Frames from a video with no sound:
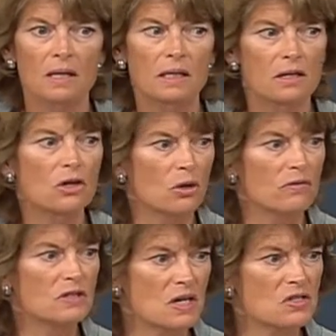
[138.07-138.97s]
King
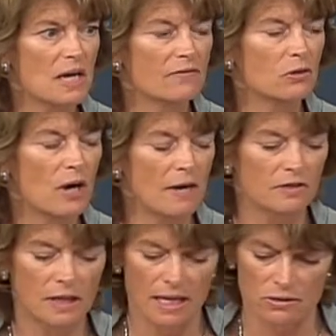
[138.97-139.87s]
Cove does have a
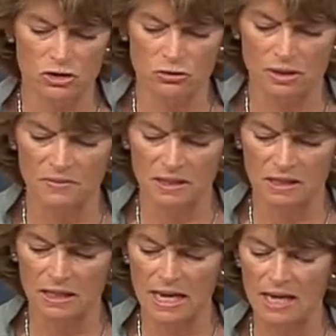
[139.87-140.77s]
gravel airstrip that
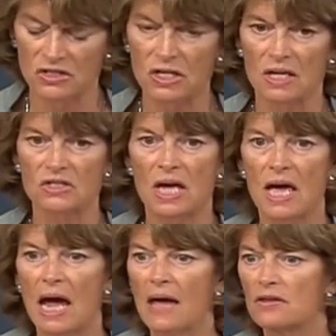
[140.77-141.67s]
it can
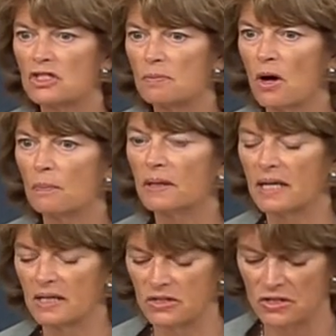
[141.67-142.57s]
access, and the small
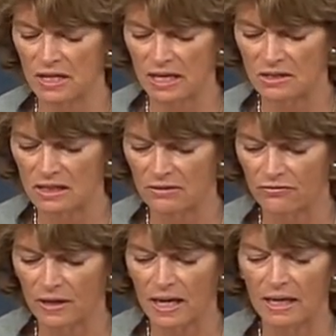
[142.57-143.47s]
planes that
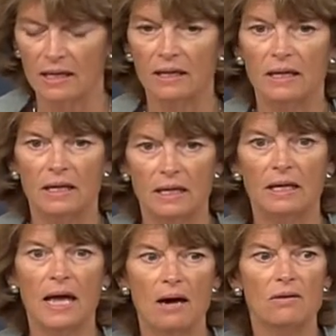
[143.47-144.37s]
fly in
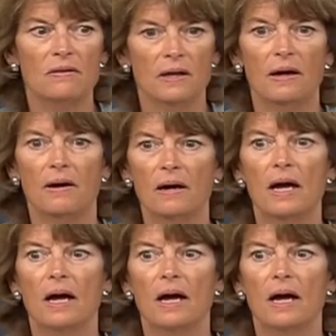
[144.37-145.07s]
and out there